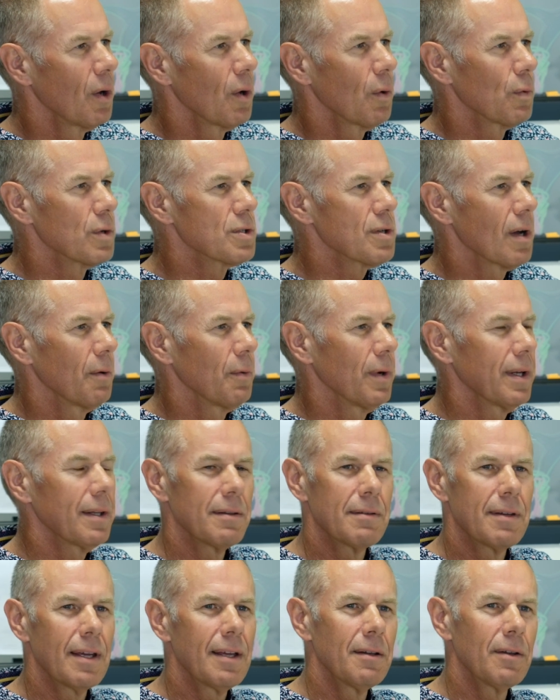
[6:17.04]
which I went
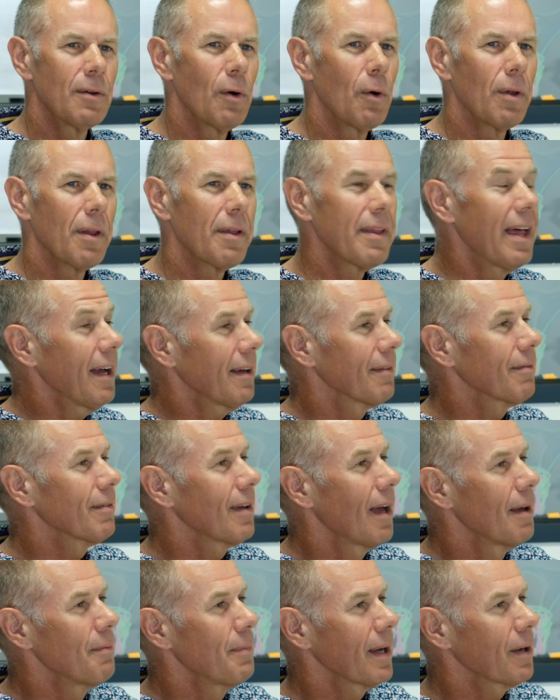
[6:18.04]
and did, and all of that
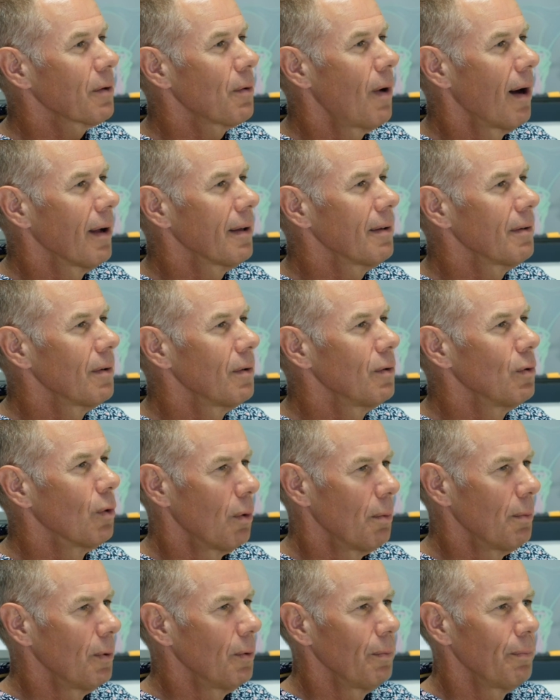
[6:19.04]
came back quite
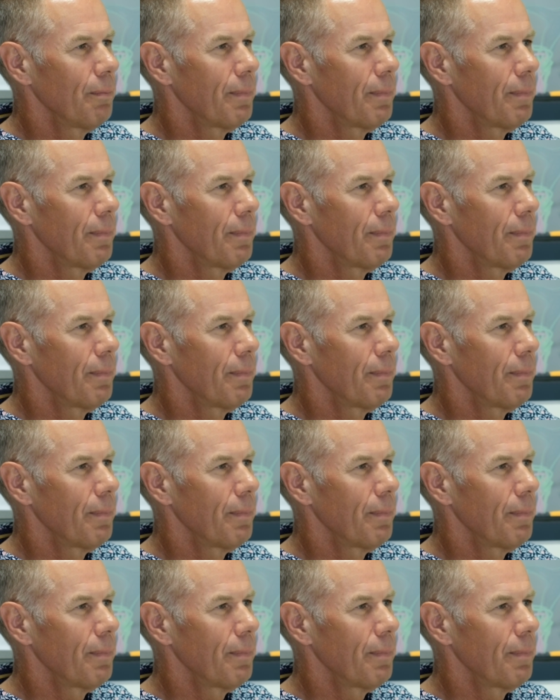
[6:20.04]
normal.